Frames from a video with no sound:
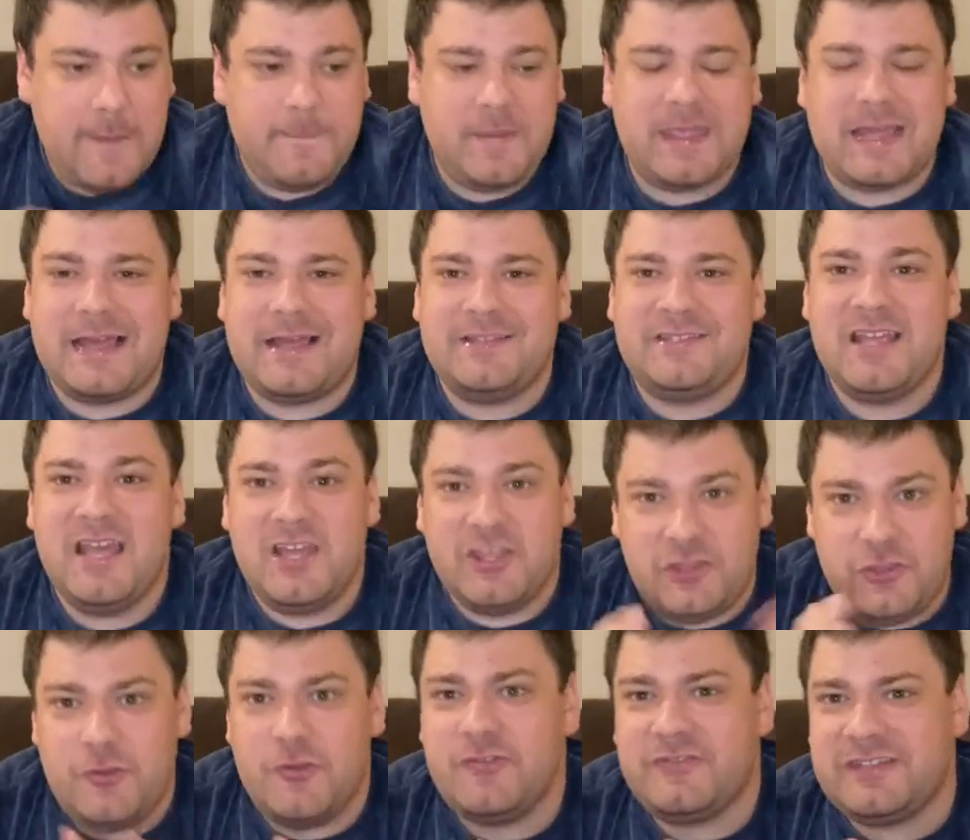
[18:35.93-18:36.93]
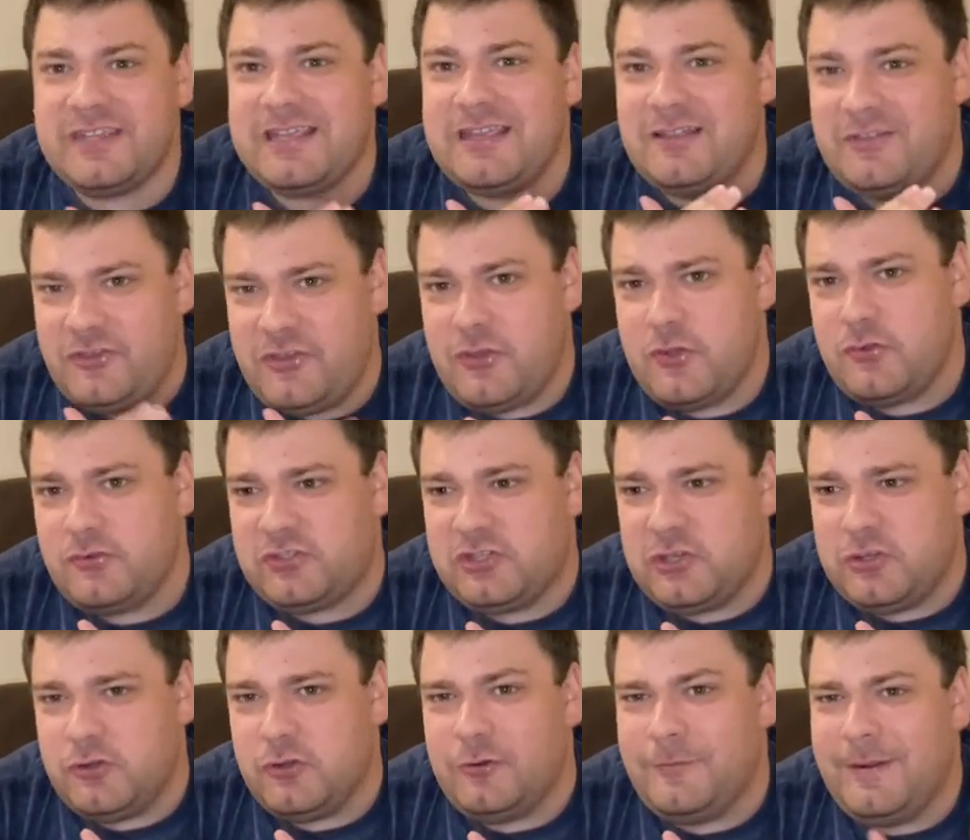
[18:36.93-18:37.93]
because using
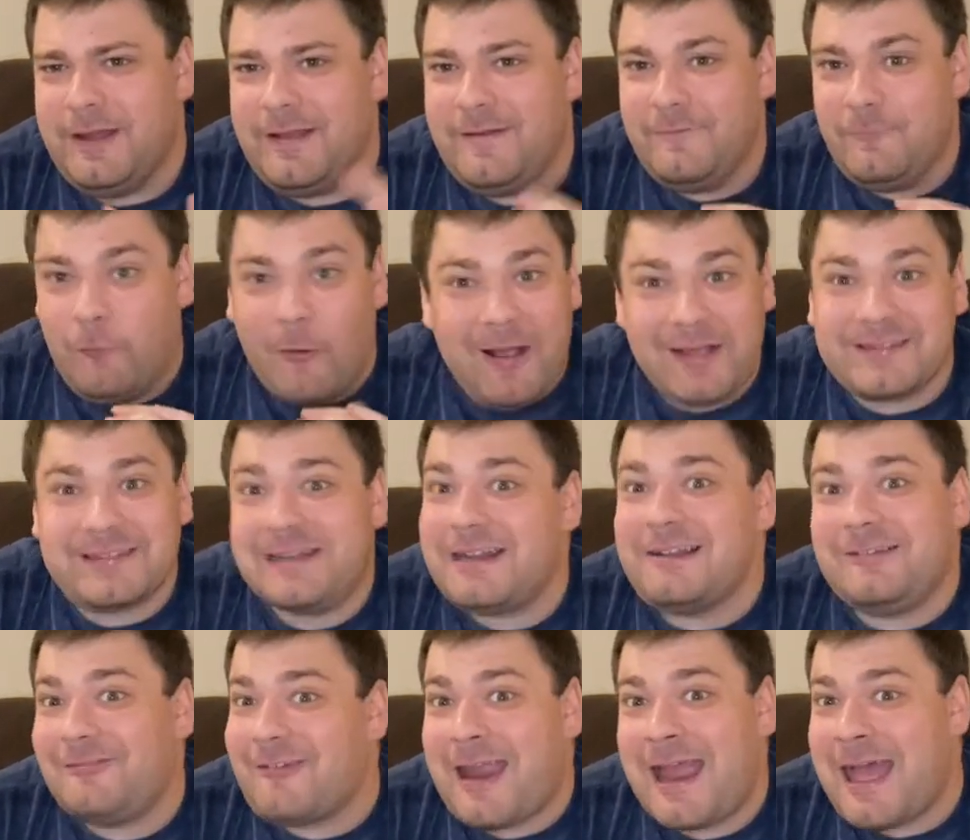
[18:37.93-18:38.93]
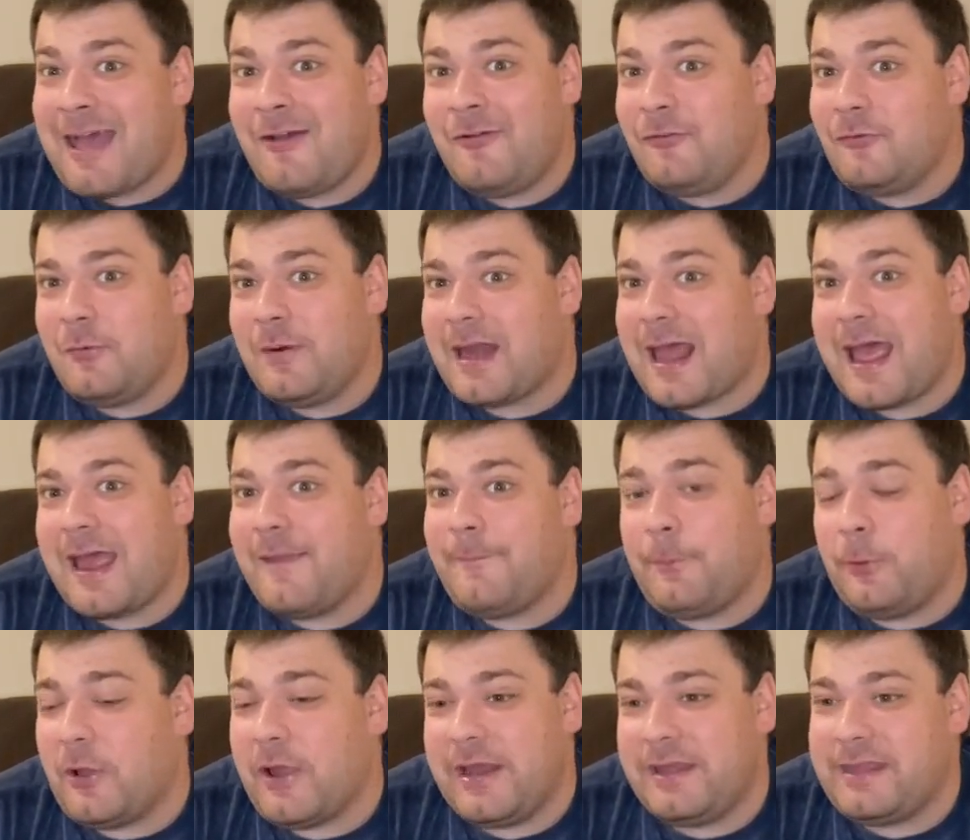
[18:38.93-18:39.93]
YouTube wasn't around when I
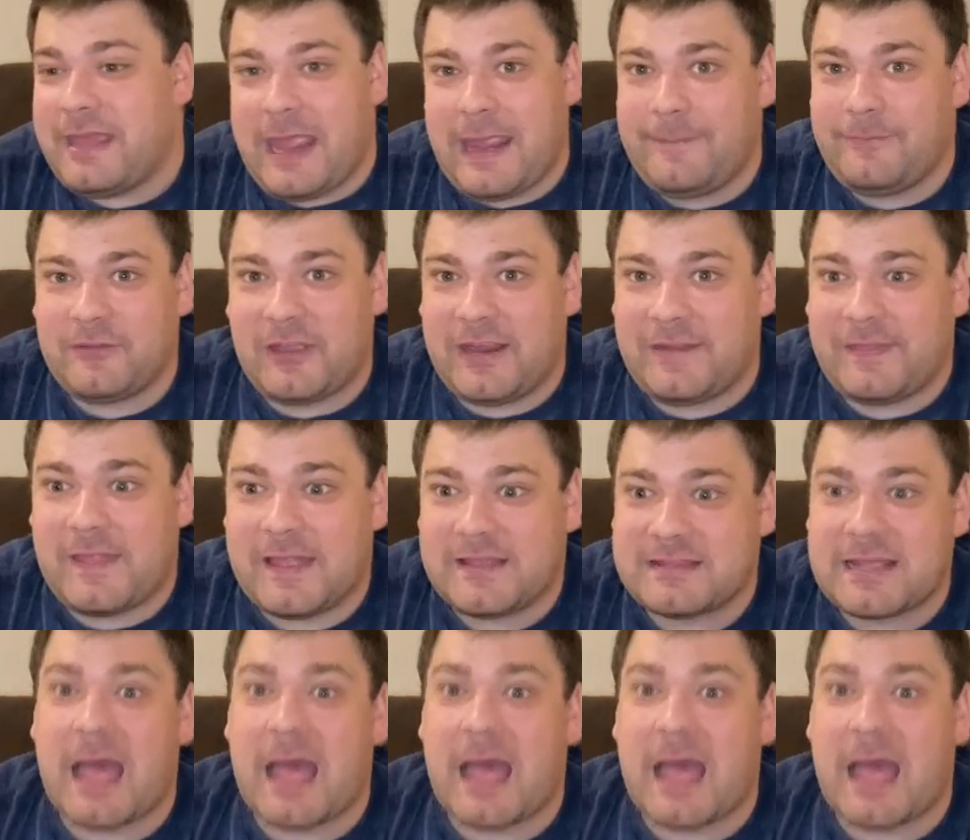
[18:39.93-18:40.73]
played games like this.